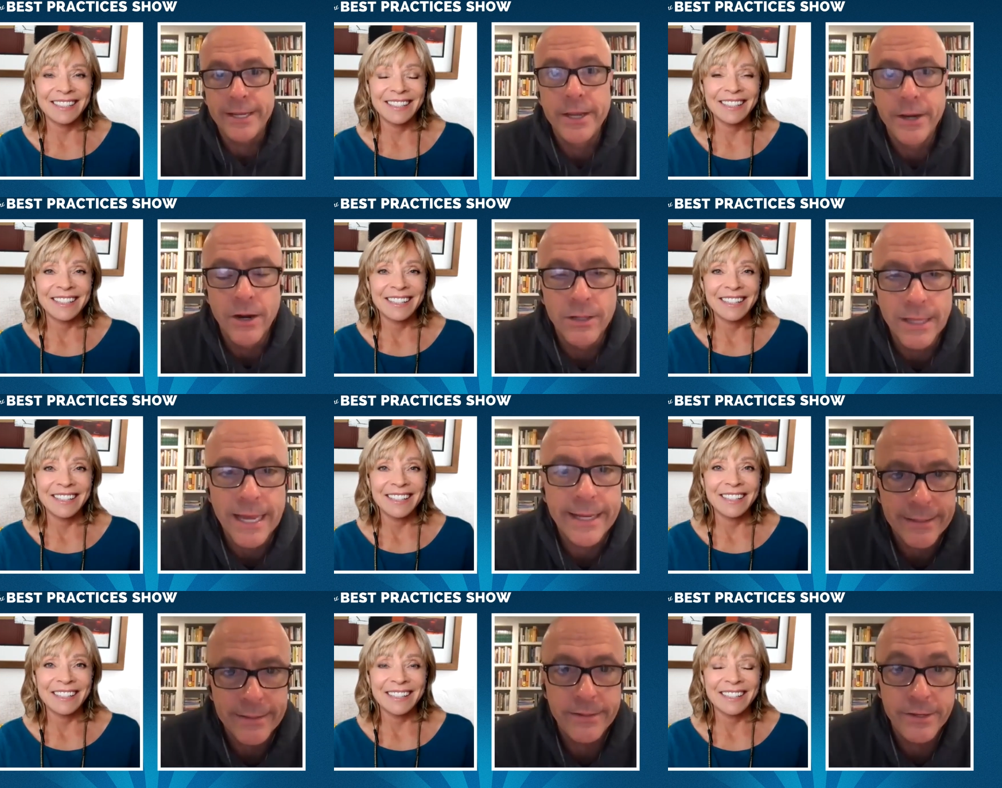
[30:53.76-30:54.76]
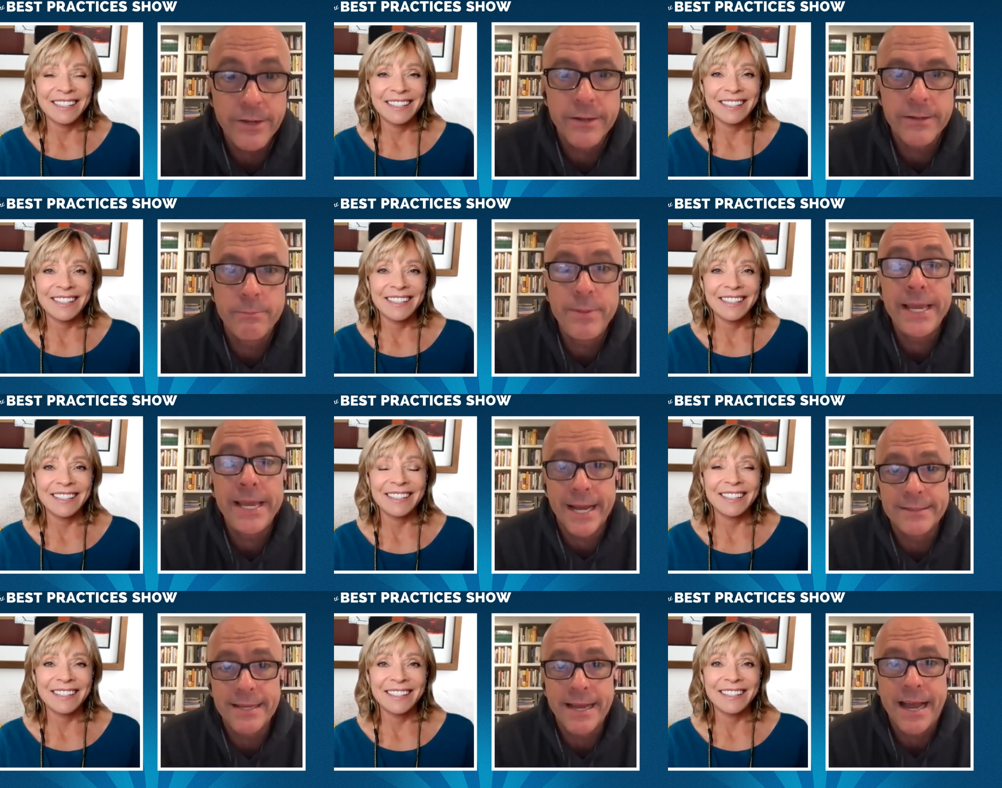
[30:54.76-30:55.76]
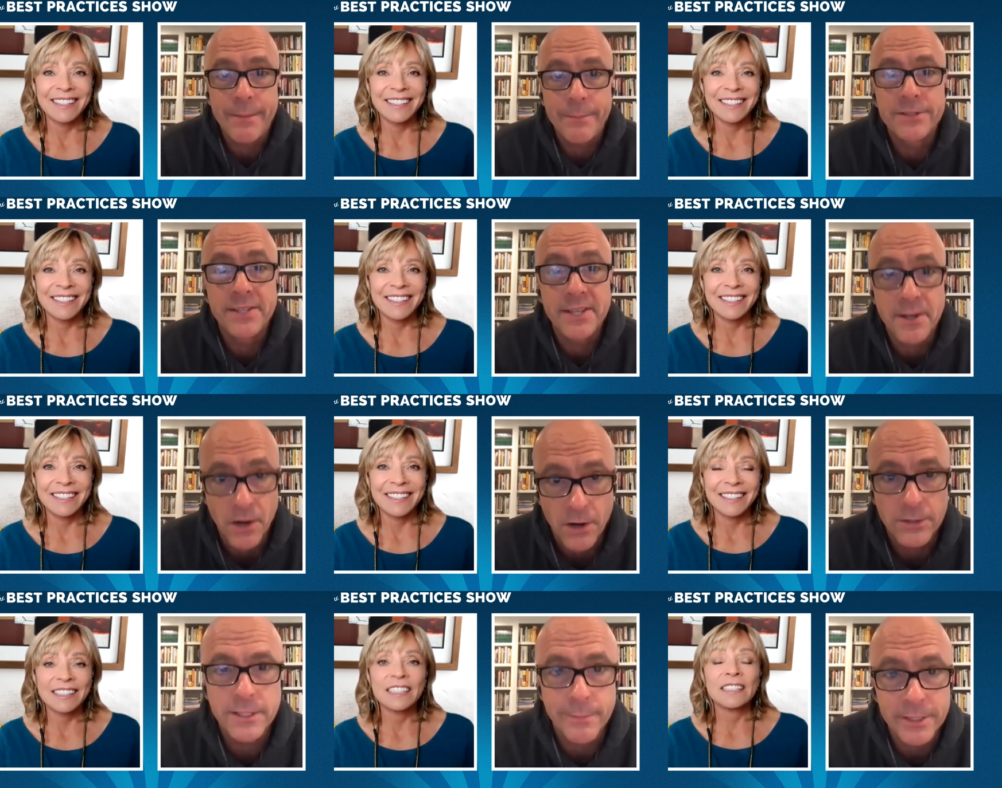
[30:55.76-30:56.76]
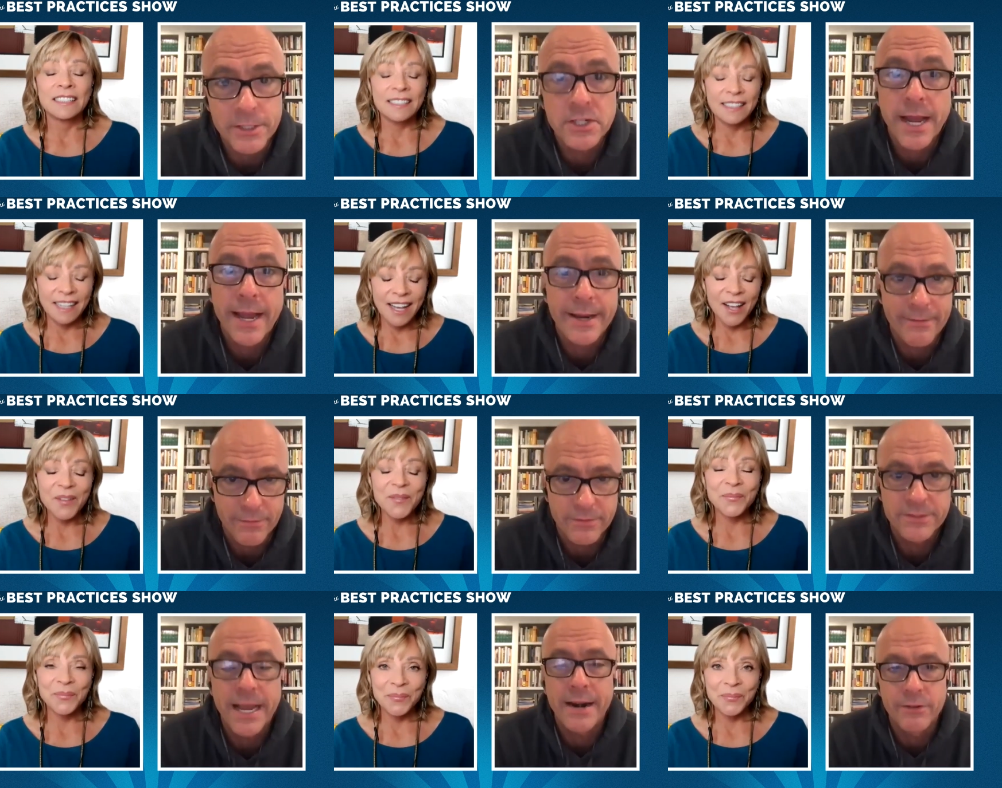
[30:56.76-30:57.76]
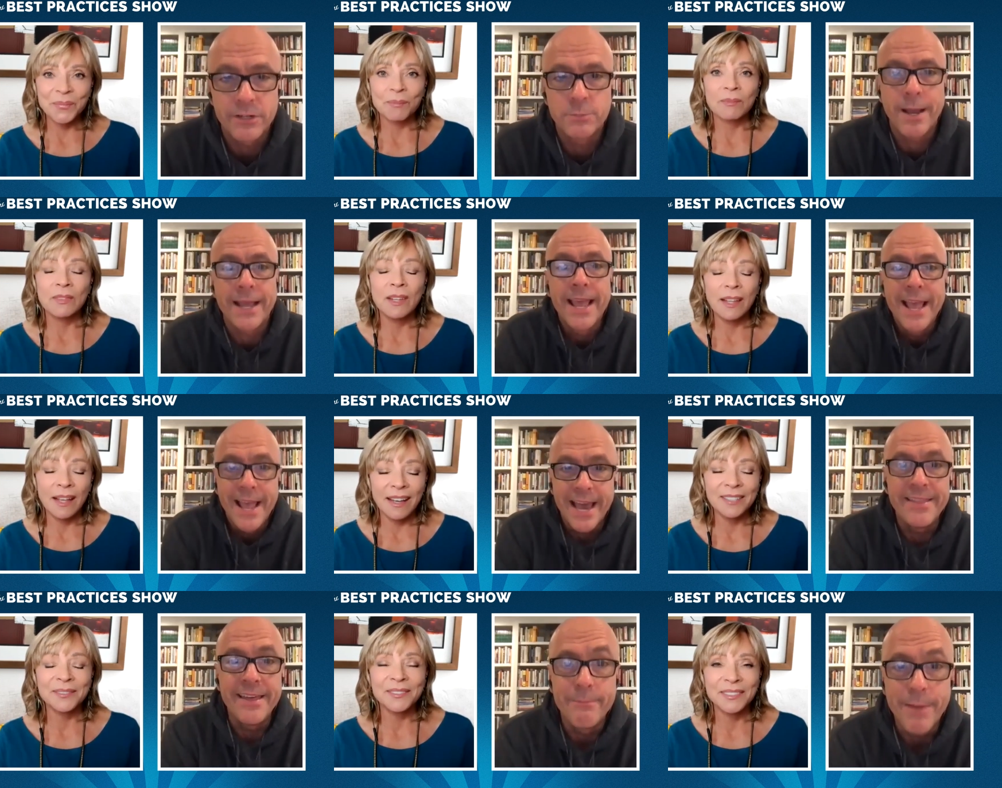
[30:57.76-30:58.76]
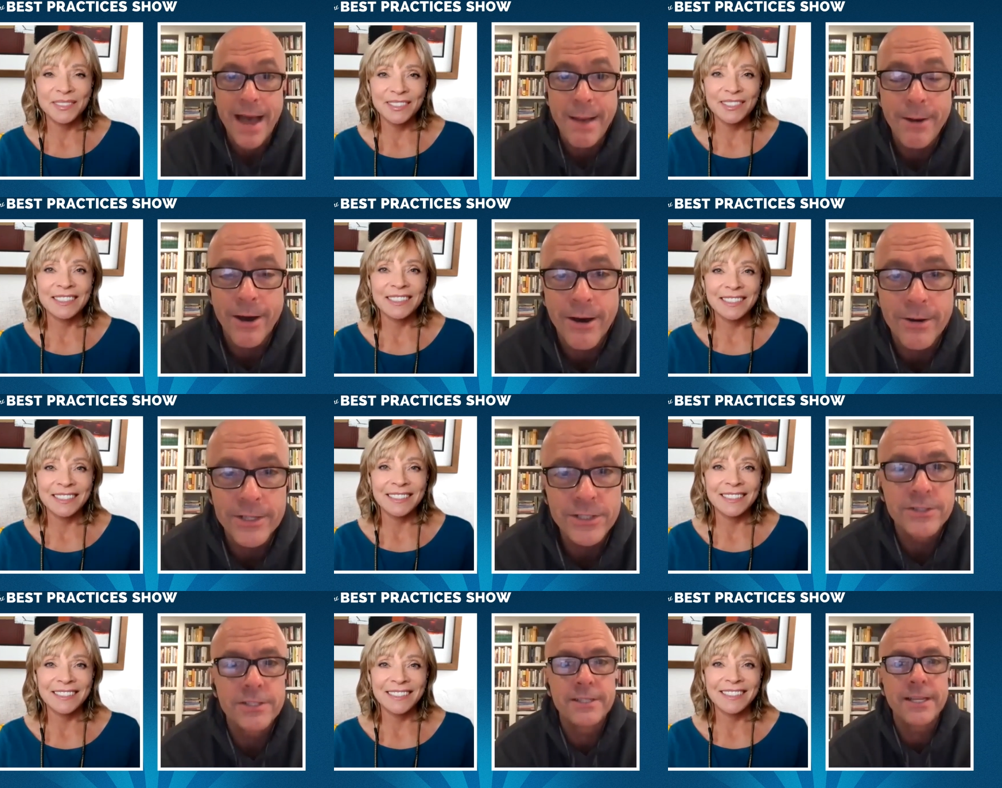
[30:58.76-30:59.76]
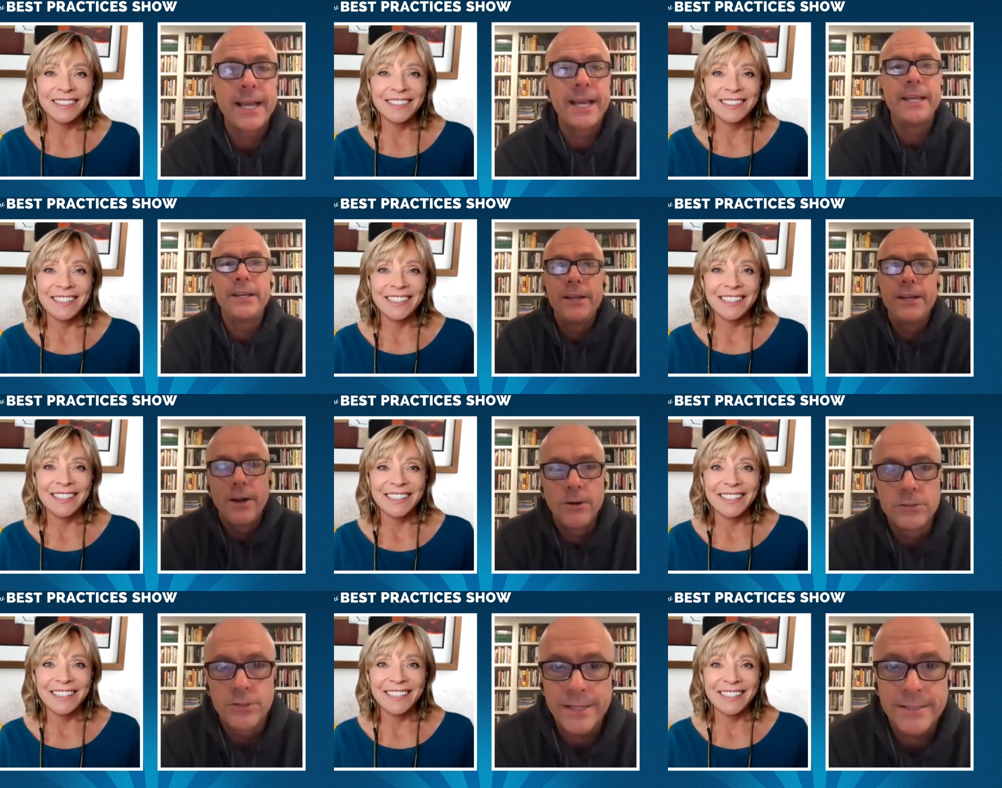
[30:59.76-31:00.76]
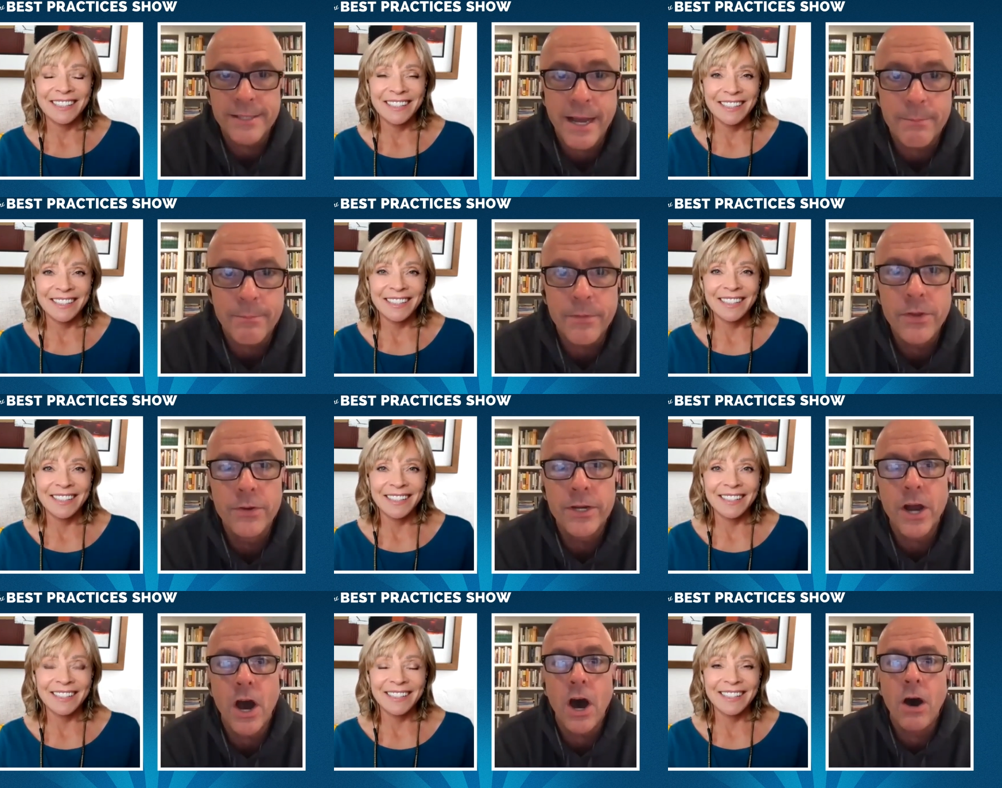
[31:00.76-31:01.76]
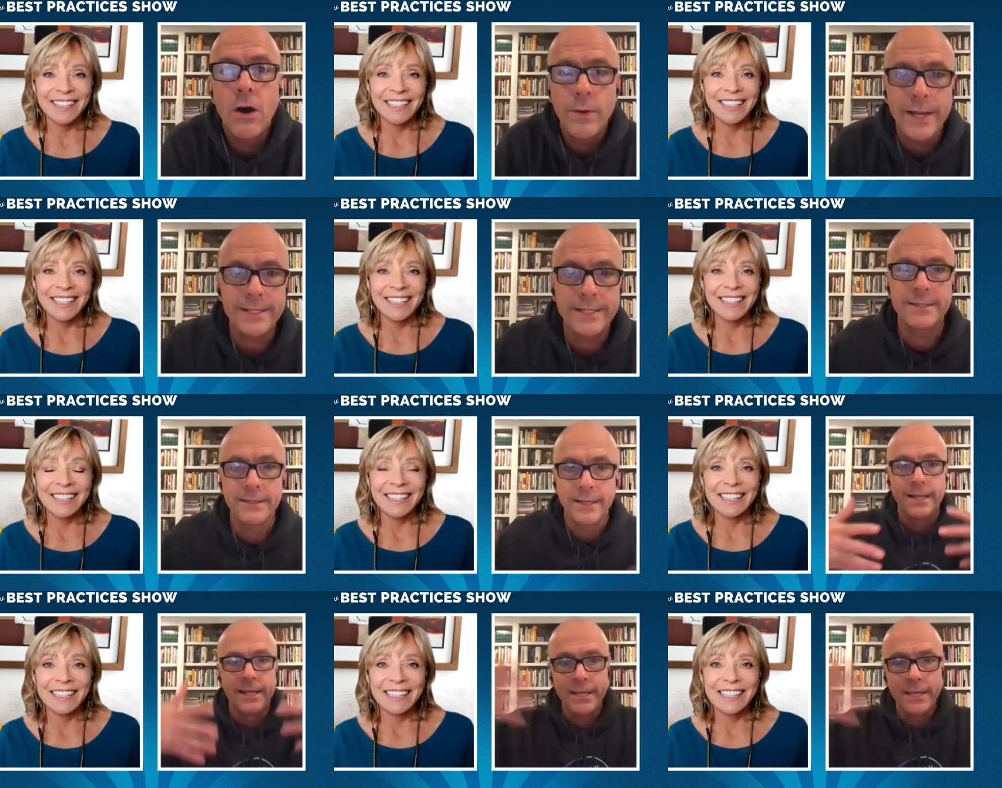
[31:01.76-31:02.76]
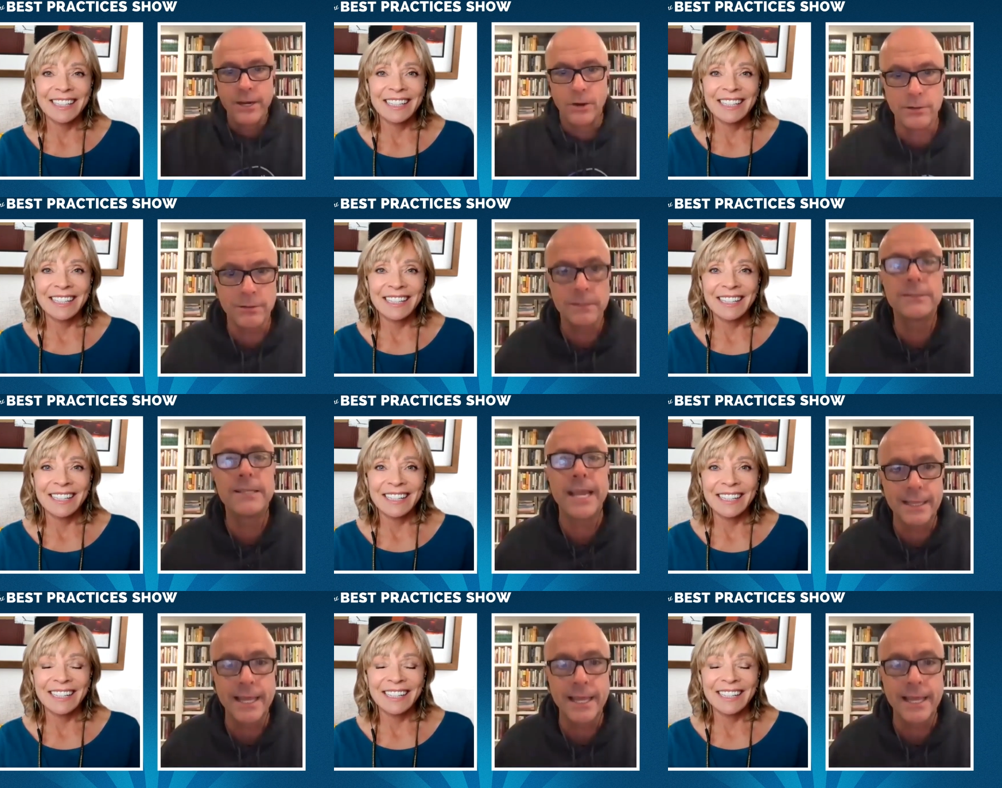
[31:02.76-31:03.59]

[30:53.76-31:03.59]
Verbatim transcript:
Speaker 1: You know, like you, being on time is the ultimate sign yeah. of, sign of respect. Yeah. And then Mama always used to say, you know, dress up. You can always you know, take a